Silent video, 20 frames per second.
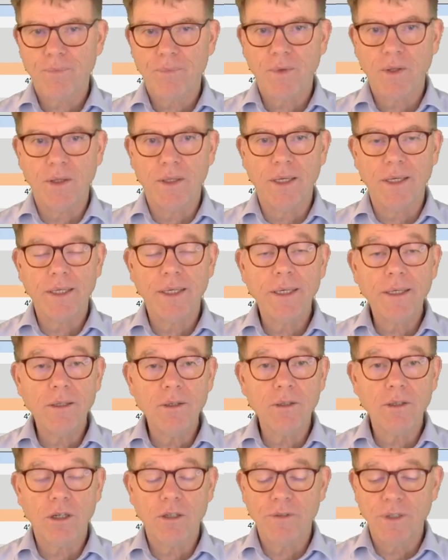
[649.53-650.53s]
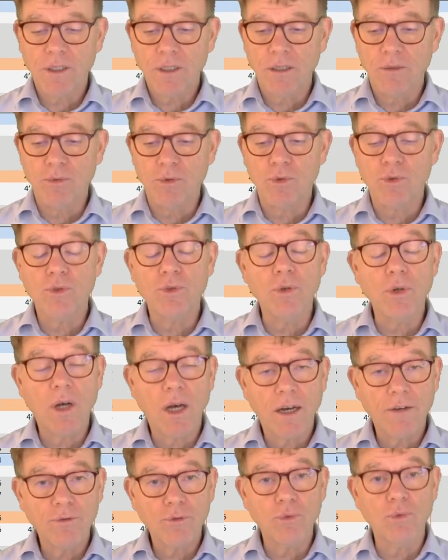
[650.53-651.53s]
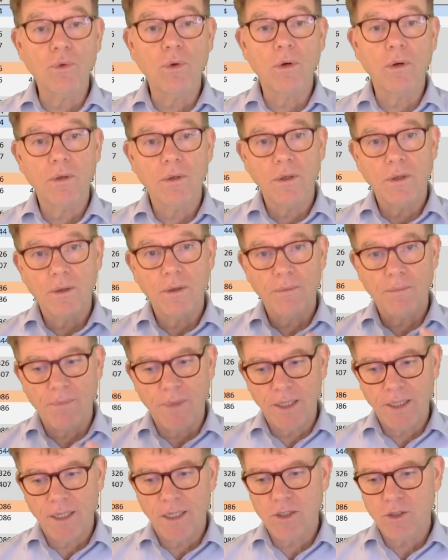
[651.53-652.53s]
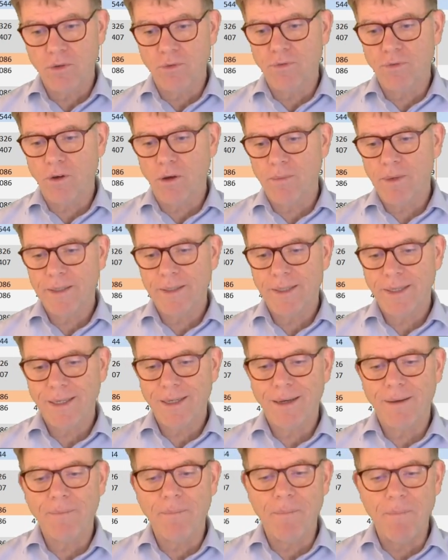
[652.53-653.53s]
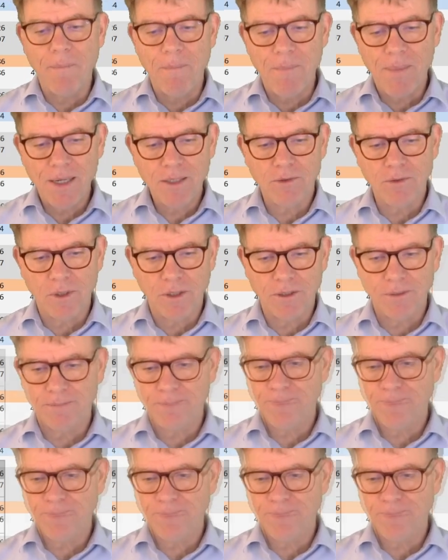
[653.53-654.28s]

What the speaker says: The header of attributes. You have to manage the format here manually.